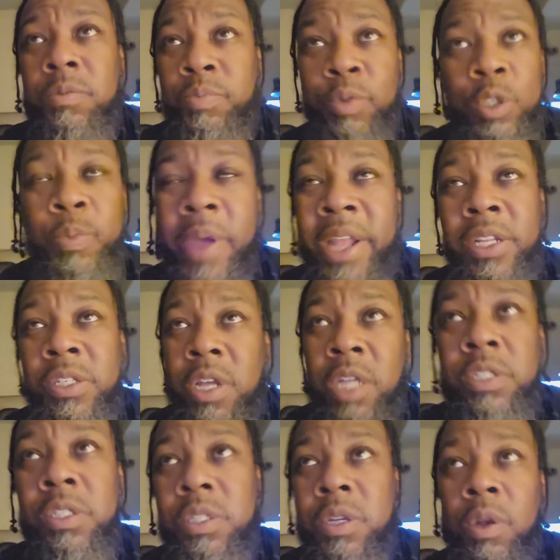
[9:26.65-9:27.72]
Bruce Banner's
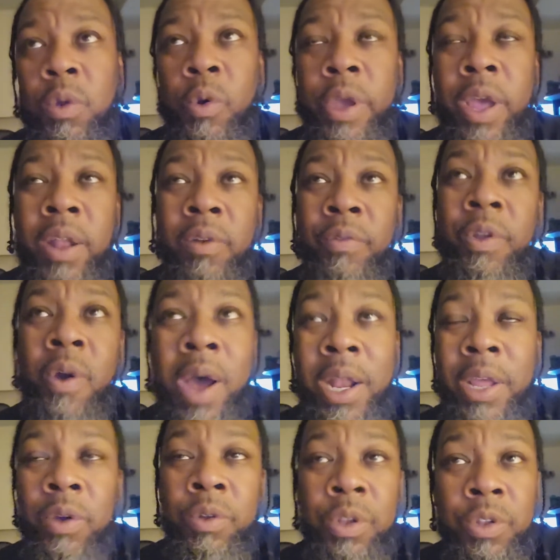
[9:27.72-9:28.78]
cousin's a lawyer. I don't know how
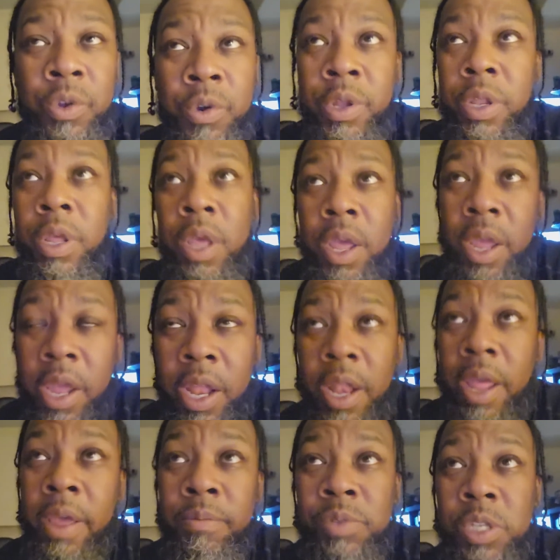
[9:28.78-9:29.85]
they're going to do it in
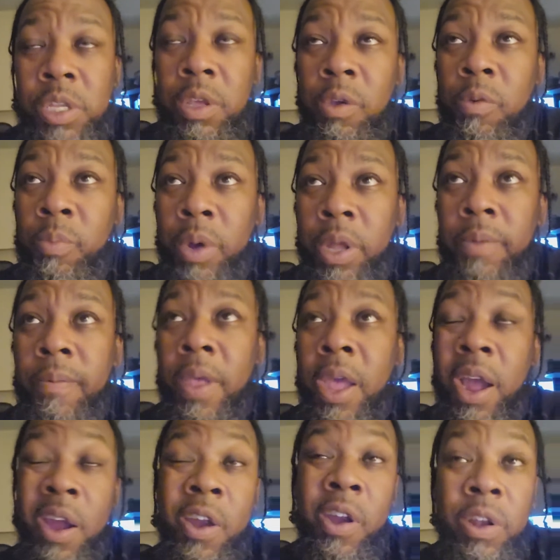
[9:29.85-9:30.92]
the MCU, but
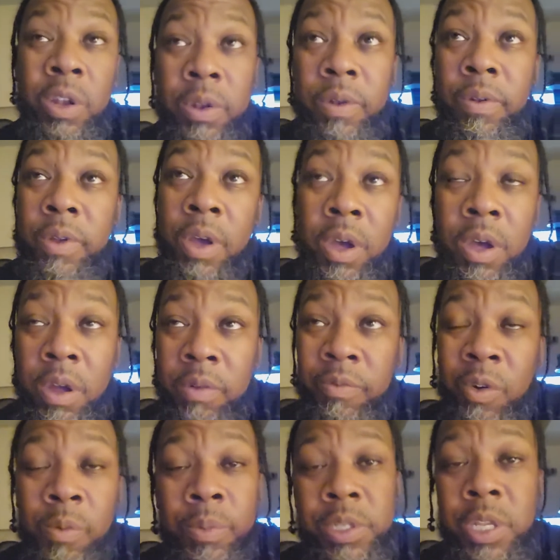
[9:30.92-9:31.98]
I heard
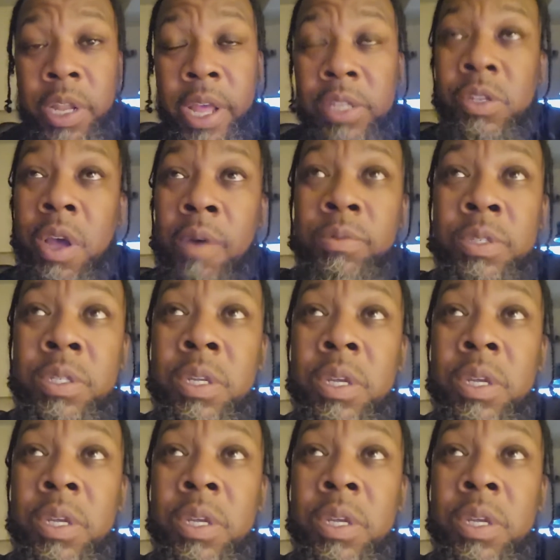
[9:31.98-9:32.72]
rumors of that, so